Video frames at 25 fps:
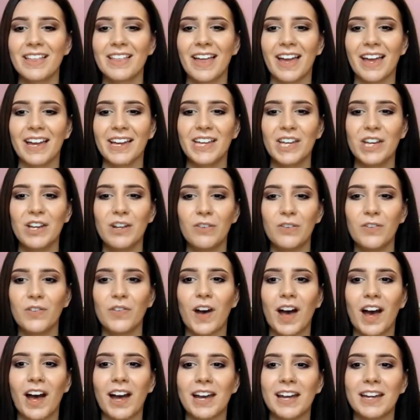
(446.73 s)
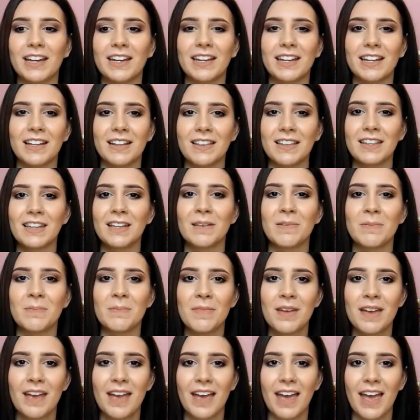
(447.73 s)
like confide in
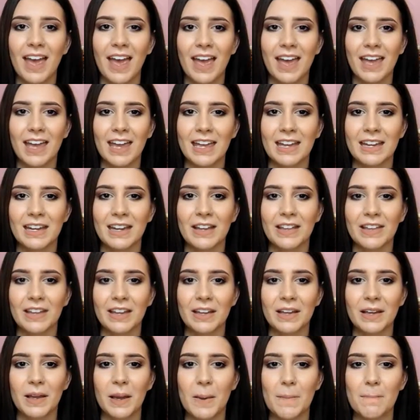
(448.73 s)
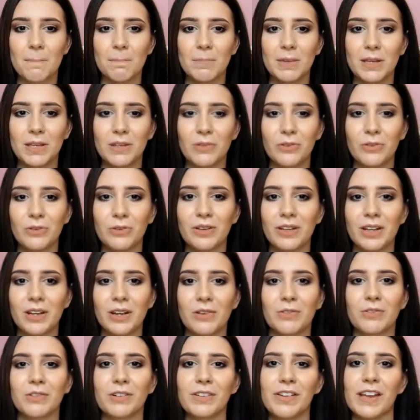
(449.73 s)
them and like build
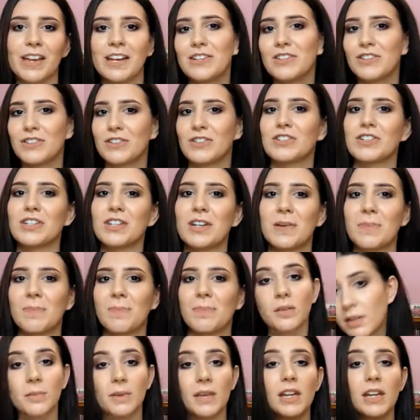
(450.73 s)
a relationship.